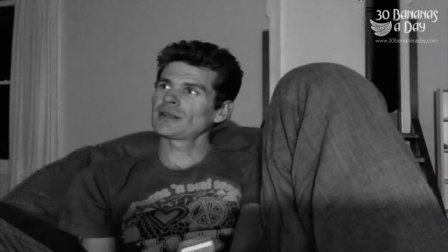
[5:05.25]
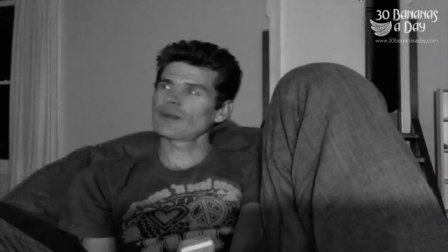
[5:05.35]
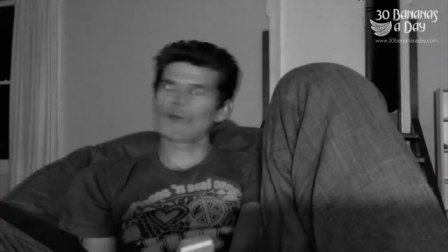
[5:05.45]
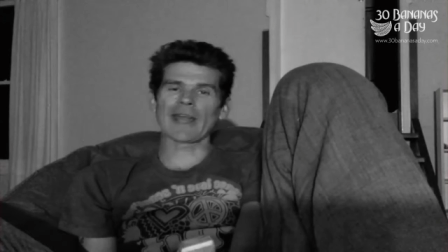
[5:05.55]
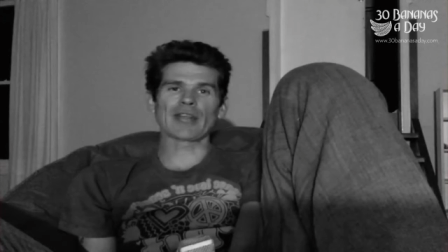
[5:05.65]
Not
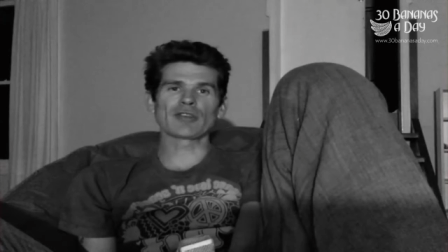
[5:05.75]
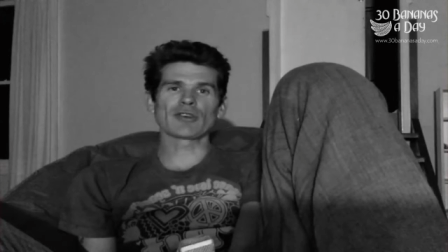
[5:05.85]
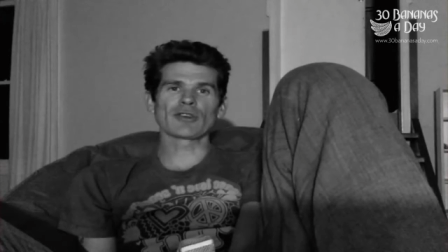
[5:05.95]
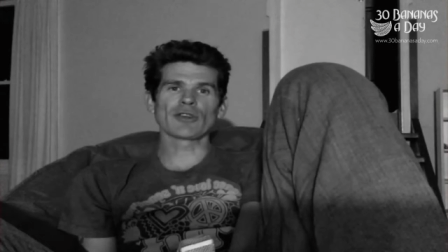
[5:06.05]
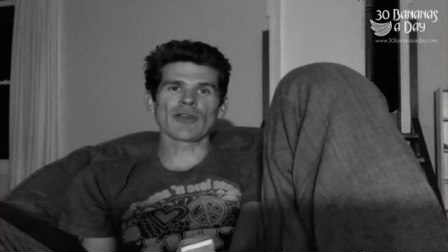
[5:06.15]
the eighteen
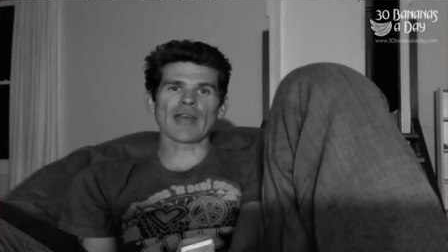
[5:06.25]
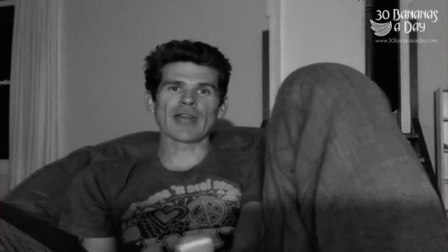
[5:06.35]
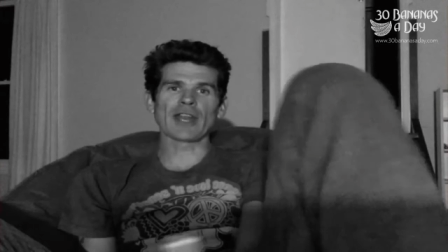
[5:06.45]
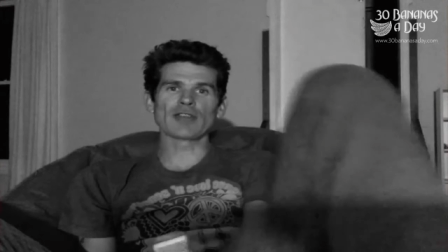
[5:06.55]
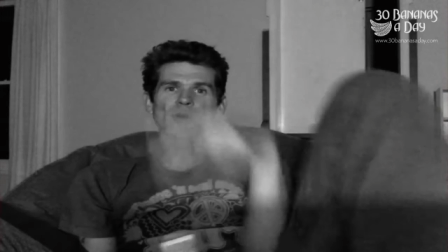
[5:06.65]
year, not the
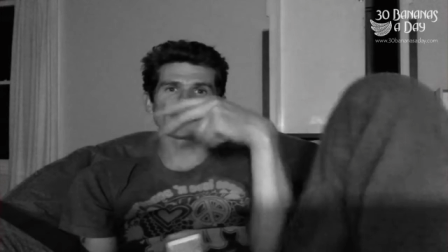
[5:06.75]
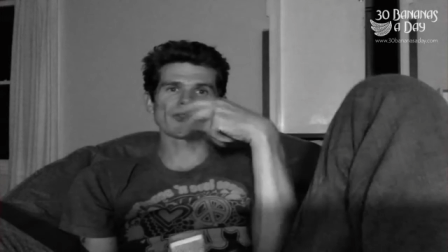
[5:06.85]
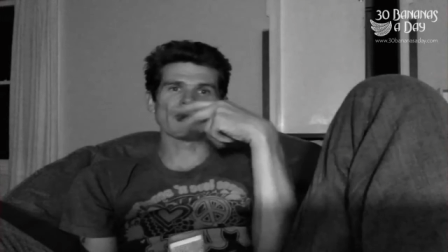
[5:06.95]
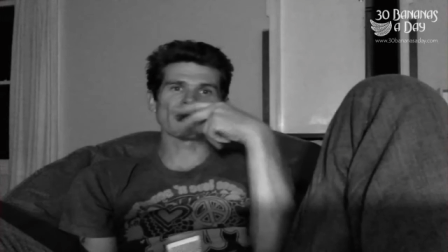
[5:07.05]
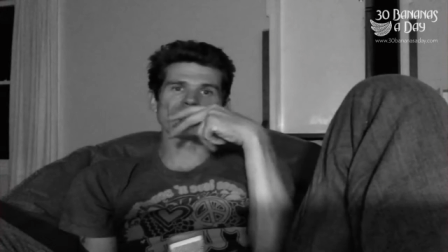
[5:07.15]
eighteen year old
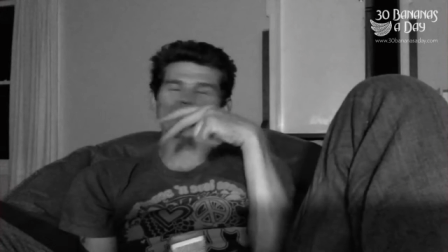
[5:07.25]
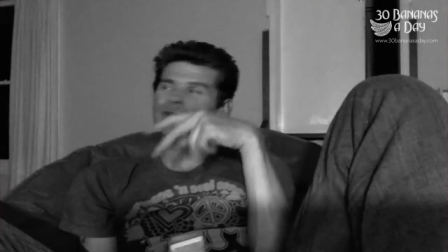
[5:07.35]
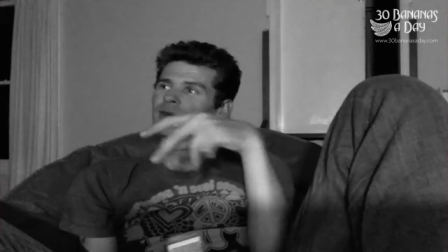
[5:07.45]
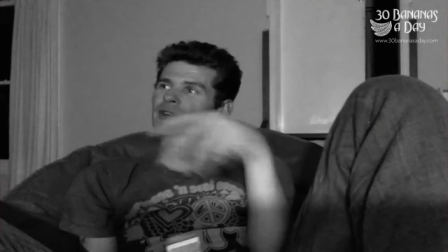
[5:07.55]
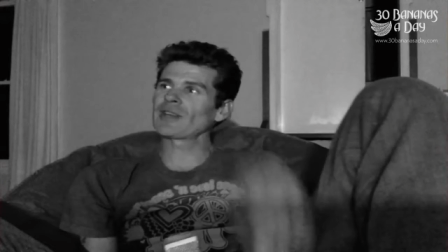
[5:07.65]
smoking
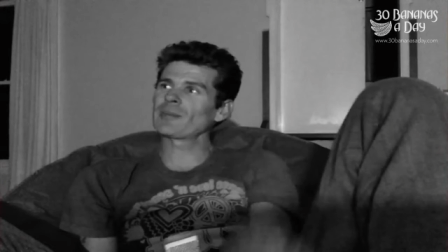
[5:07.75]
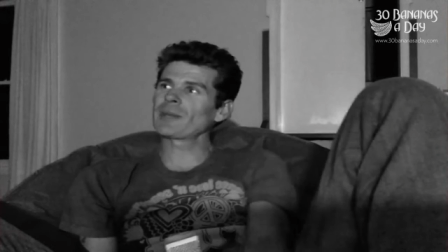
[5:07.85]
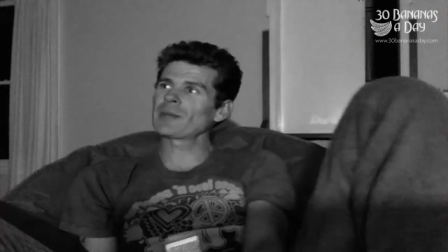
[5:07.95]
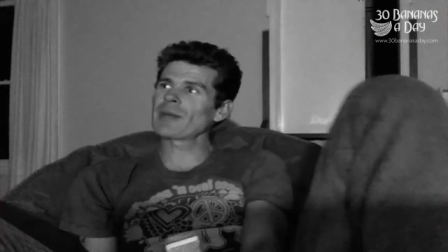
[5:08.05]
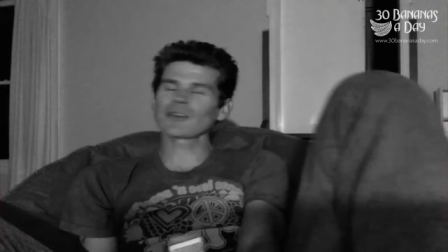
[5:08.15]
cigarettes, eating
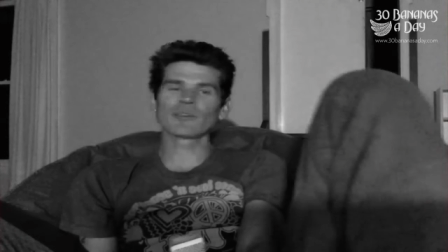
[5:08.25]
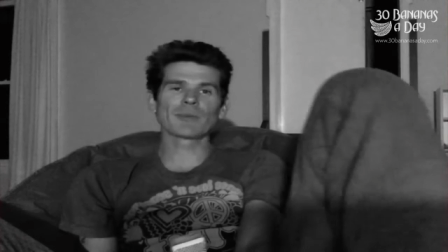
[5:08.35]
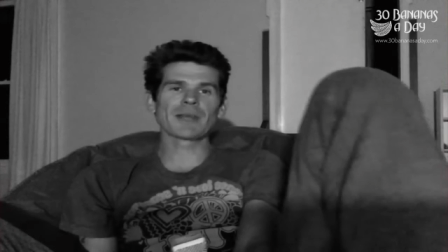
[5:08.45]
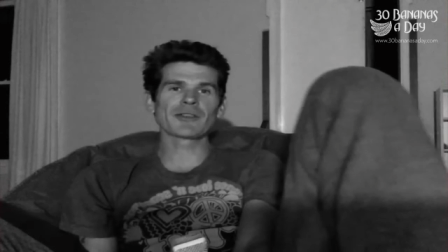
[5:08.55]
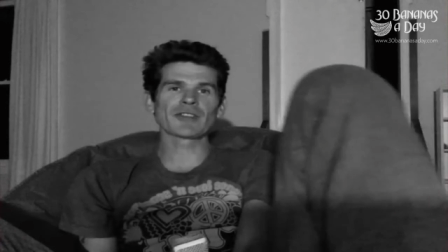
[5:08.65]
Big Macs, and
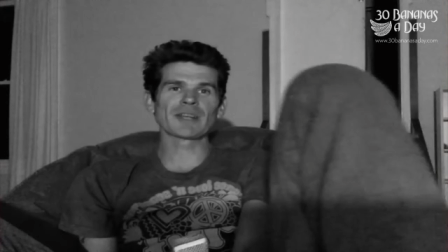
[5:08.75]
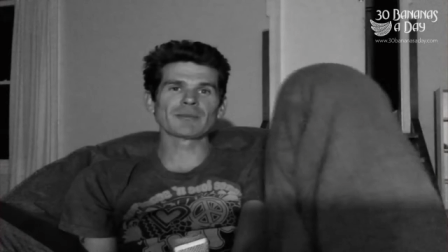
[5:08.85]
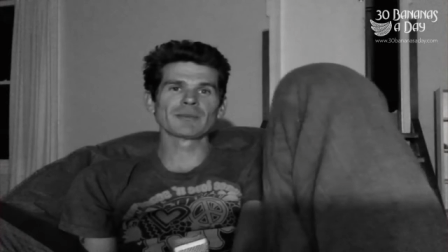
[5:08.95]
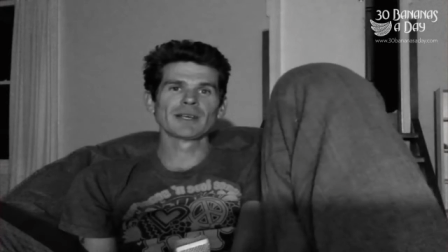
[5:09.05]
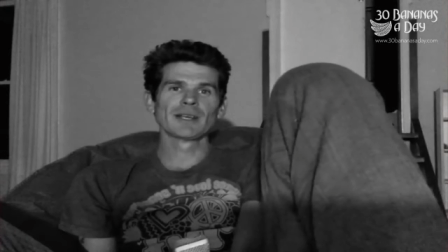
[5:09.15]
being slim.